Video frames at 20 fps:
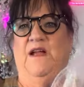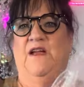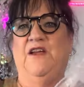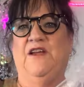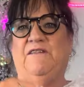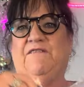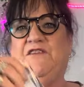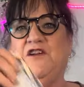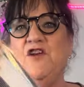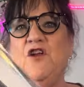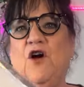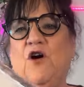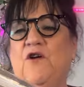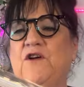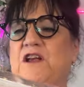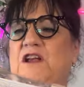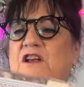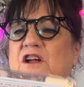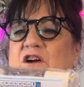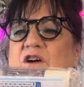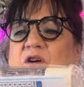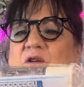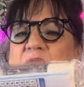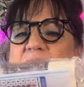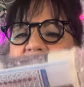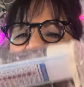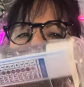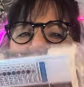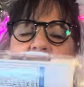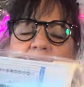If you know, you know.
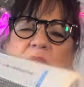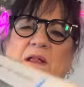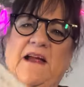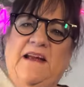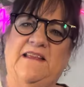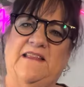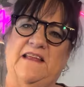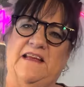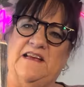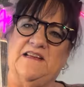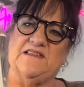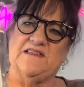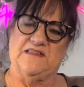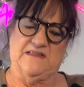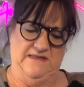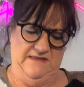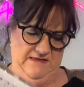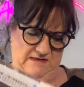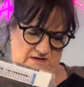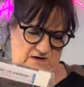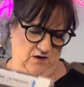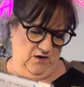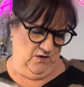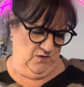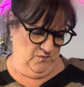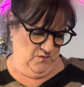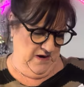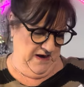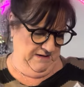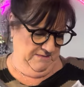They come like this,
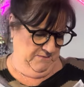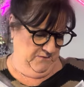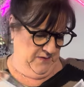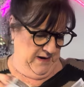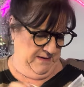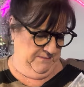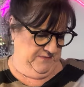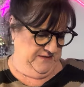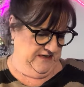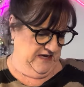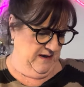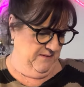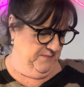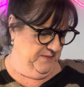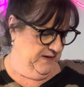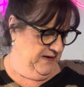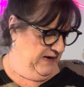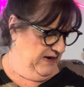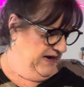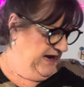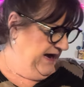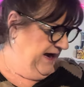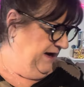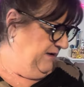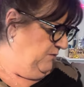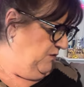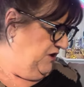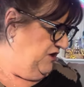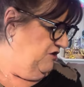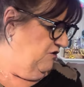all wrapped up.
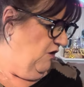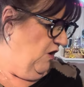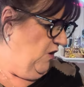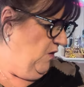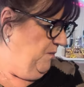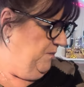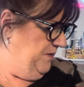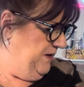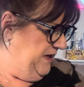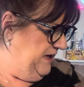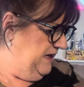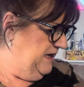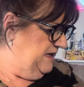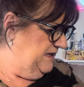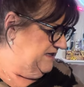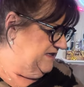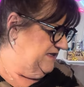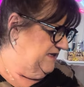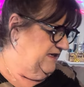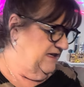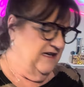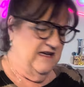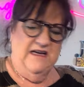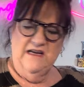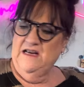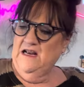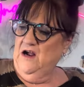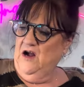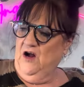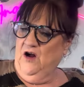And when you open it,
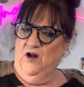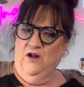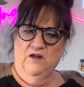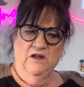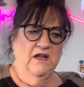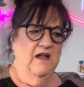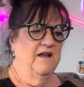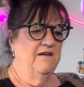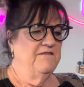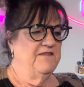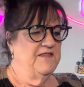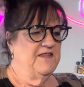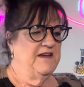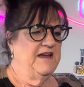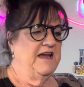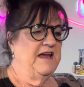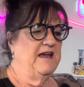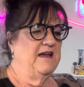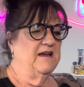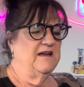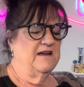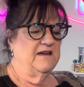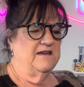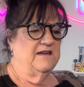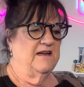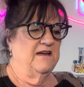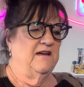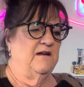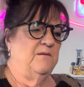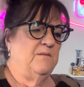all of the
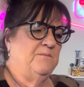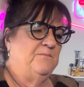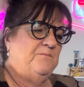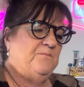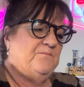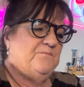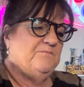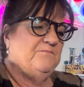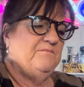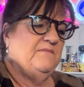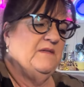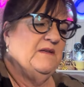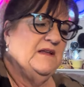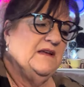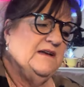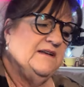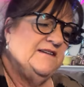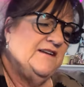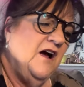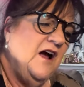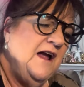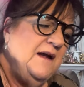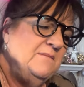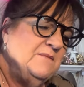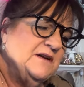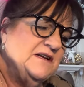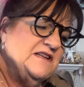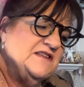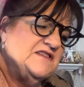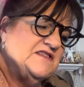
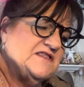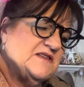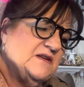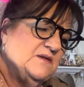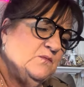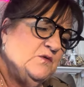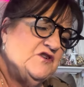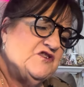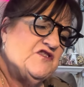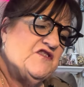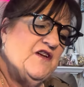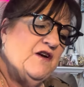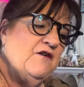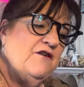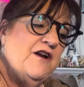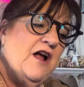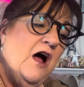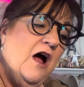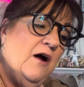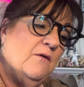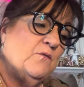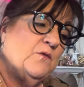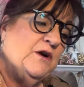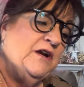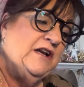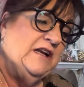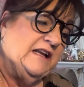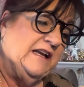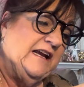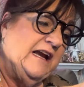diamonds, which they're not
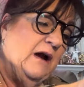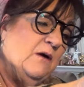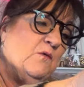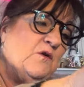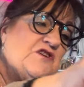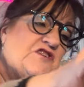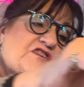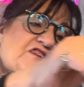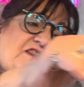really, I wish